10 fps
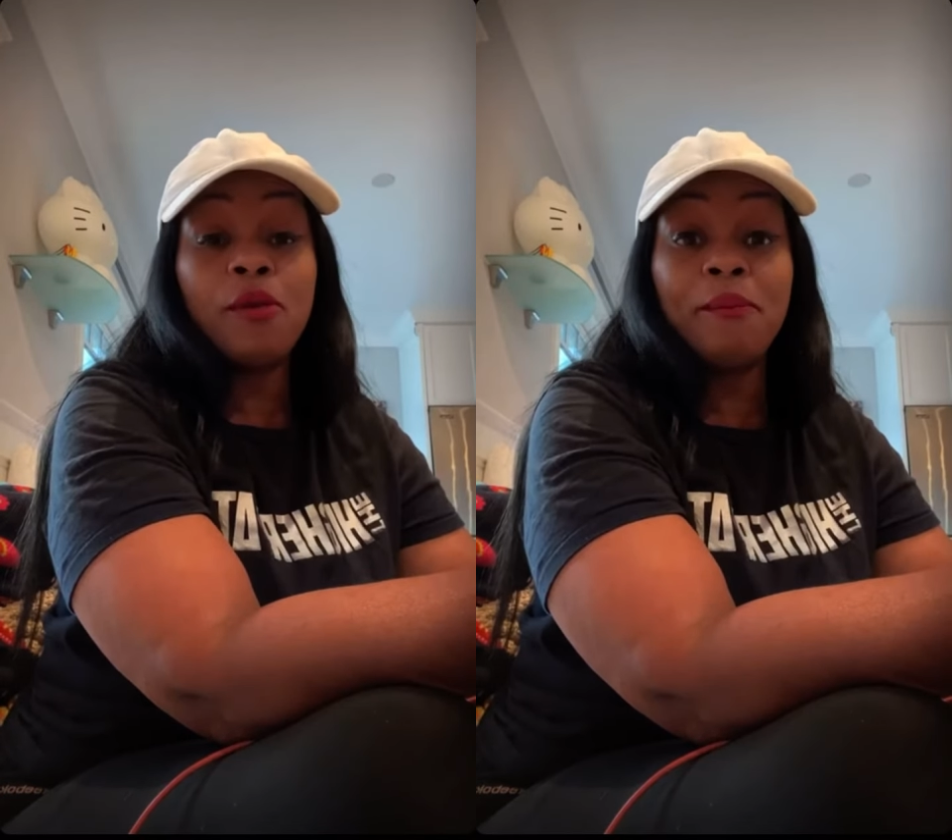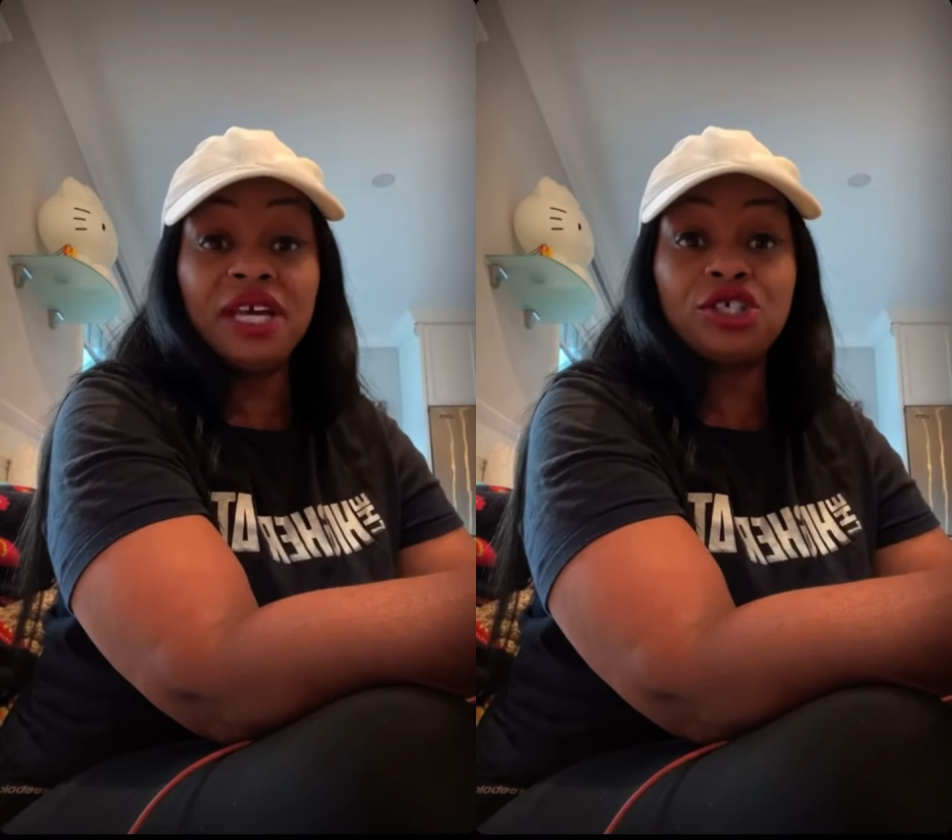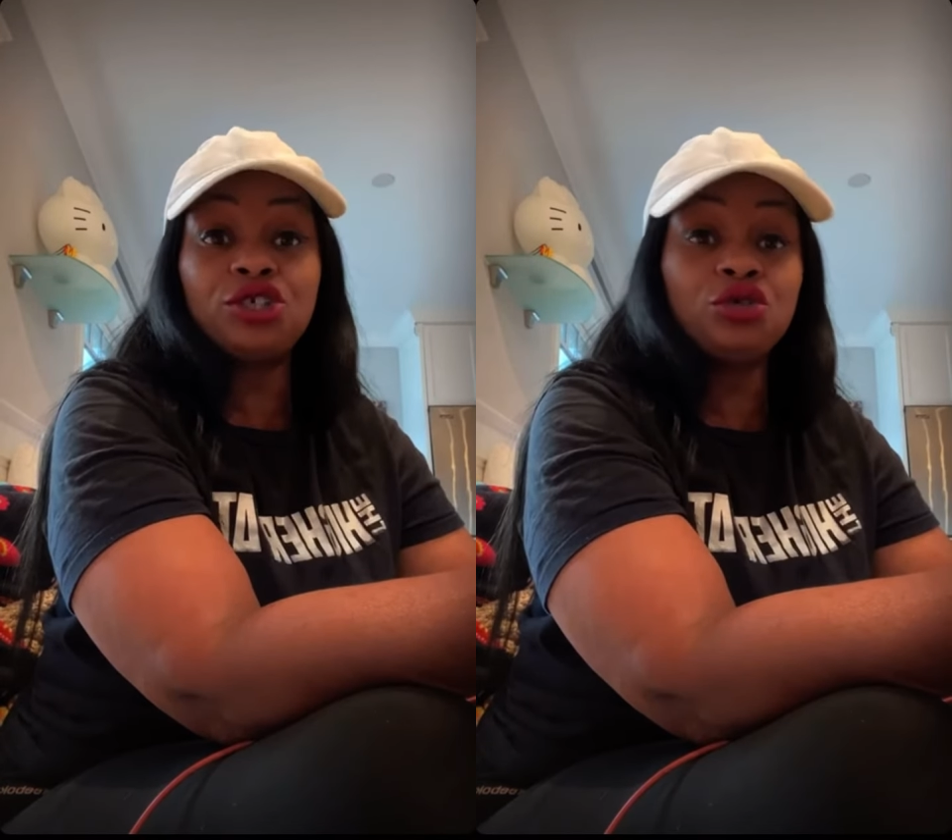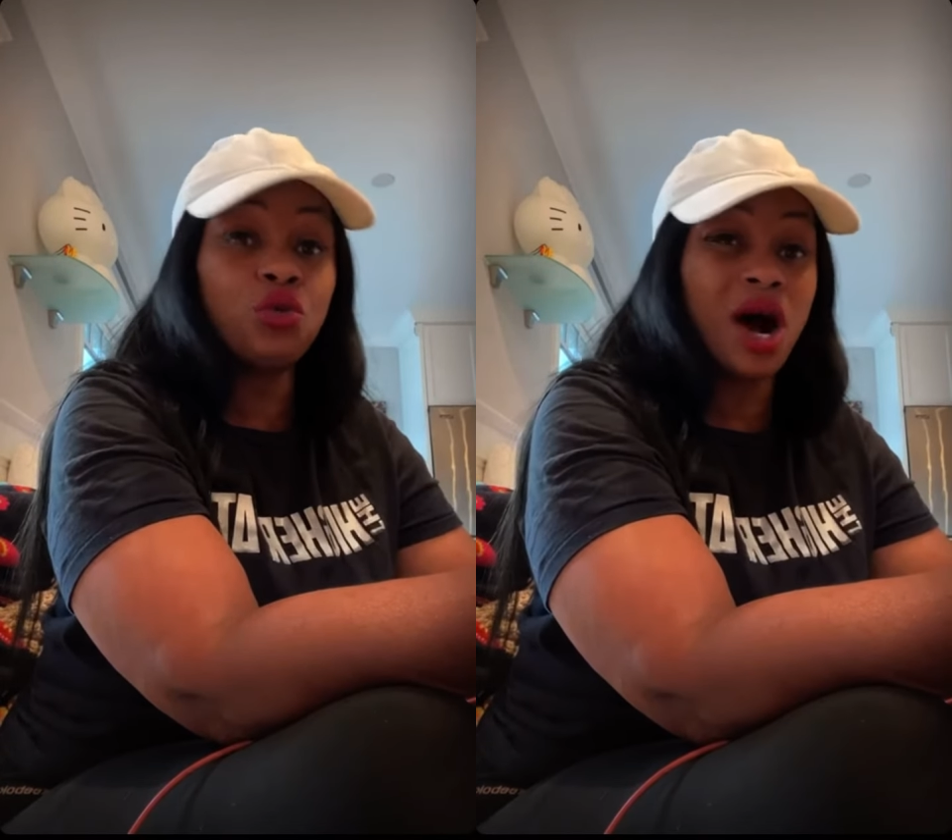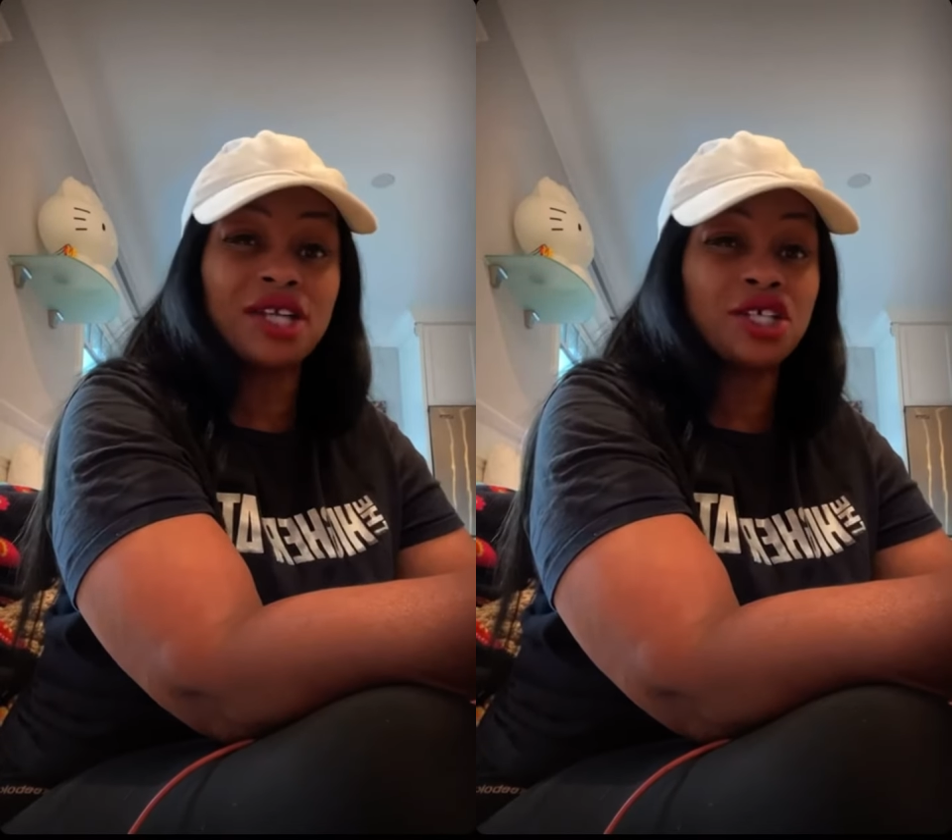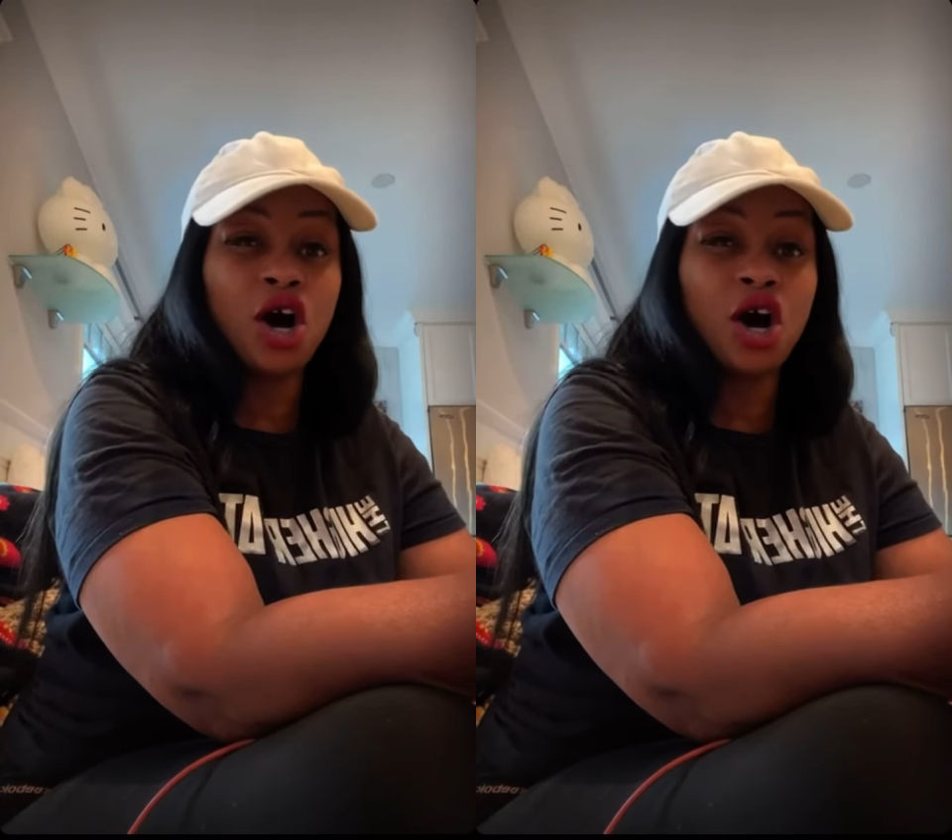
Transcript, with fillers: a bitch you watch